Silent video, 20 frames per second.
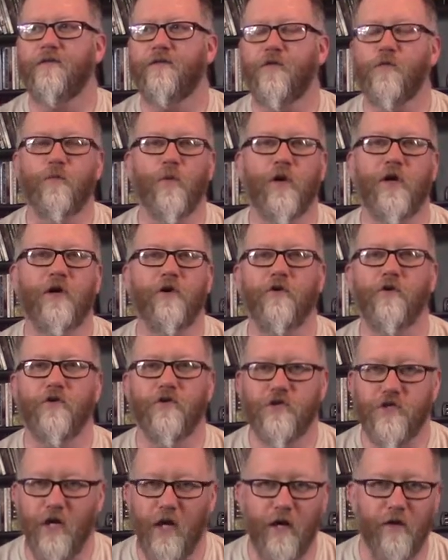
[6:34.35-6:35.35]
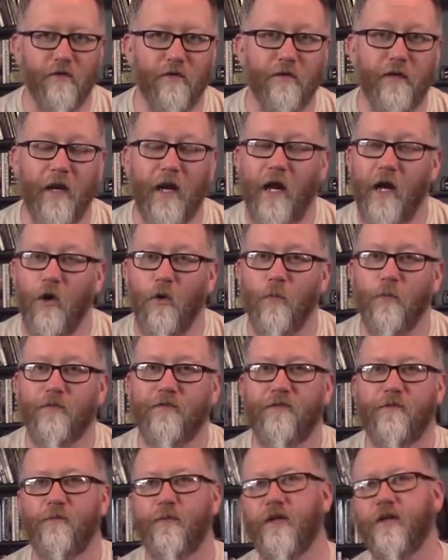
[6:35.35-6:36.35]
superhero genre that
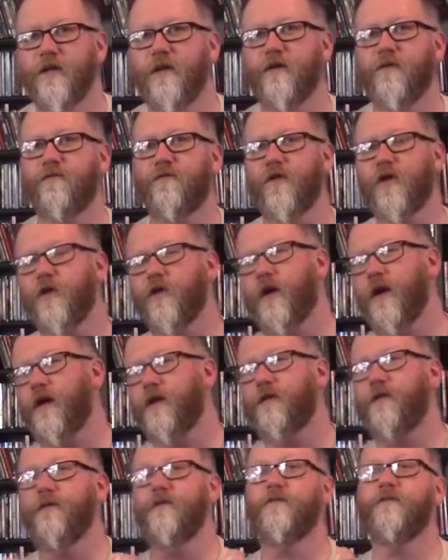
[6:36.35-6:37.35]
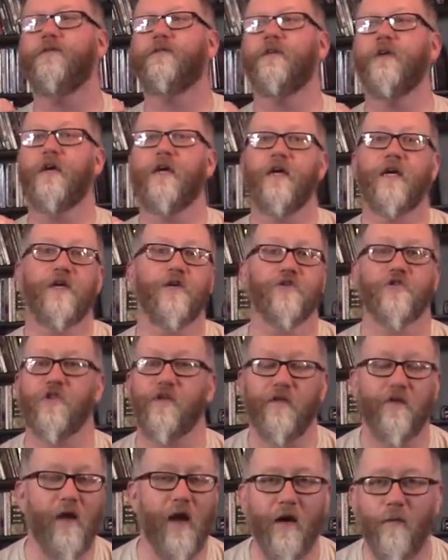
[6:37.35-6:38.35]
helps Billy figure out his his
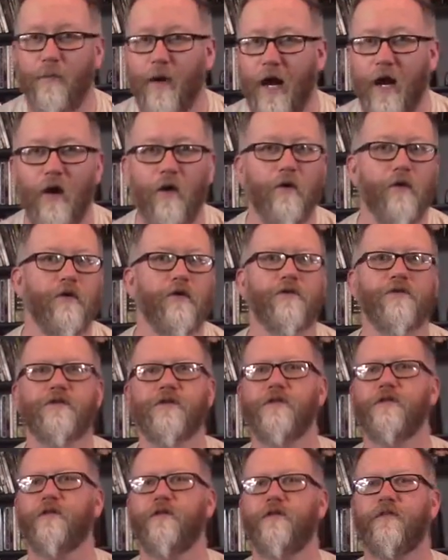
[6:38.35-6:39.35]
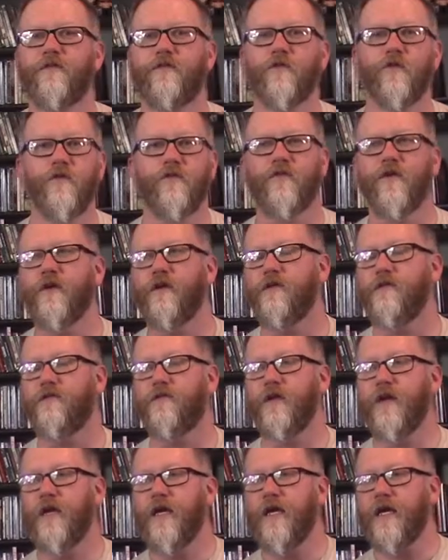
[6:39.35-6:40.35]
Shazam powers and is sort of
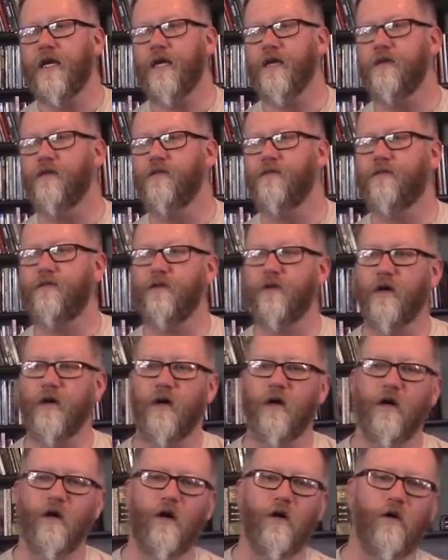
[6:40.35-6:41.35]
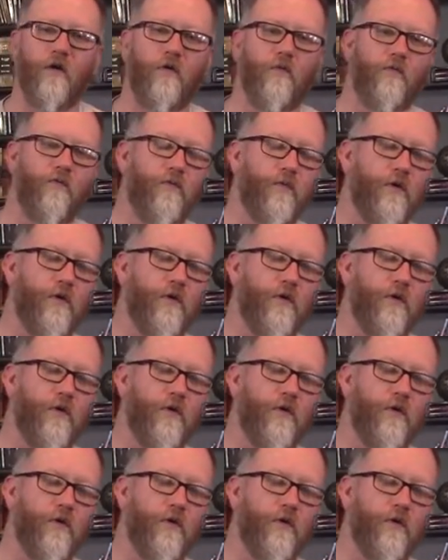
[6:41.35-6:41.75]
his his uh,